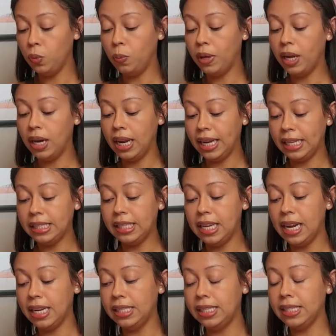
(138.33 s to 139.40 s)
But like I said,
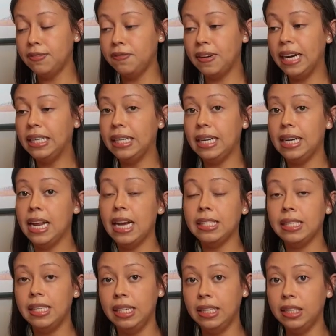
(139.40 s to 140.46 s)
I did find it in
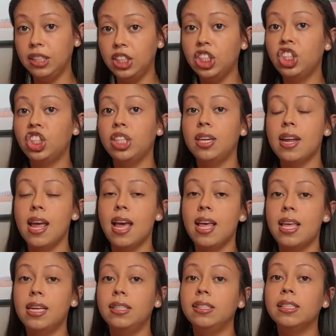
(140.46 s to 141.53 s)
excellent condition,
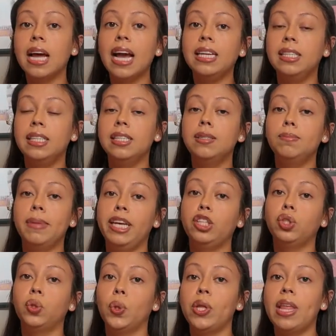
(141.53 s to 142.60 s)
and I did make
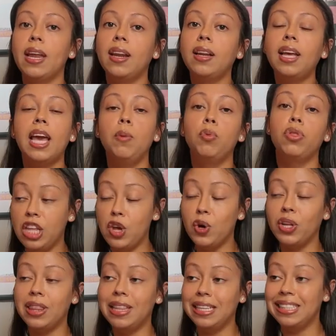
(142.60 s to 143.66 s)
sure that it came with the
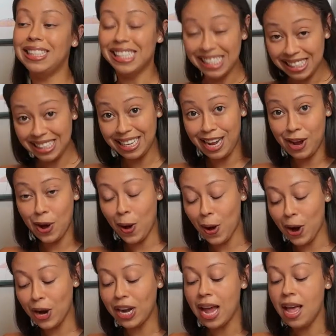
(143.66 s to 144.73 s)
authenticity
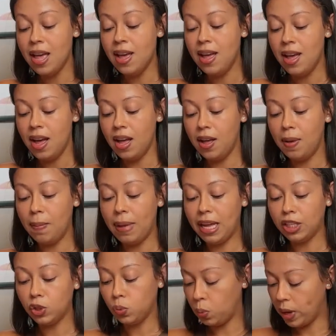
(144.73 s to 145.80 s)
card,
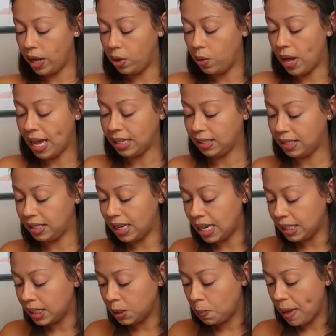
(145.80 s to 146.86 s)
as well as the
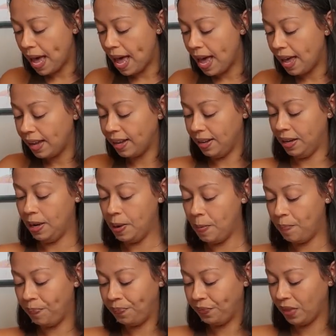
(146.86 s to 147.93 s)
dust bag.
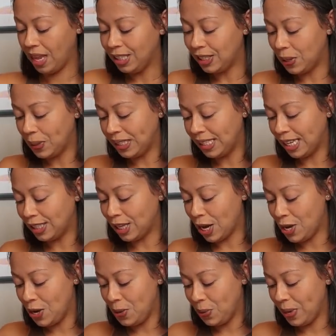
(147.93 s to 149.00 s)
So it says
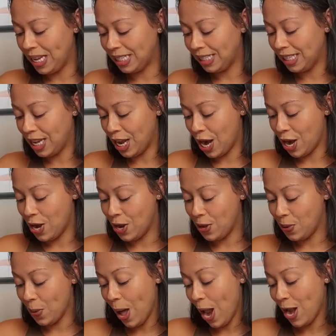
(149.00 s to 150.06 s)
new is the
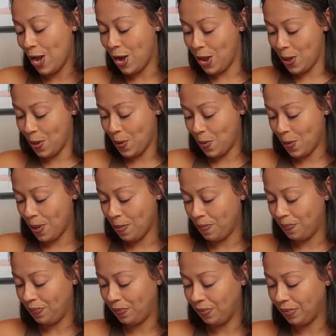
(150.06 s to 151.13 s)
new.
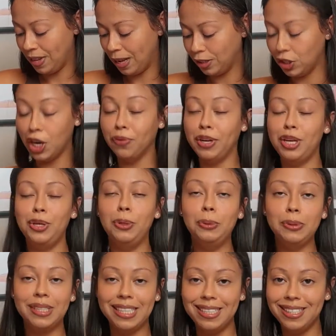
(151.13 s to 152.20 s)
Sorry,
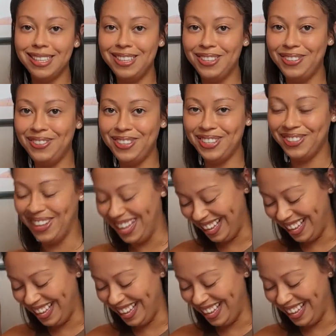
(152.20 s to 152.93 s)
used is the new.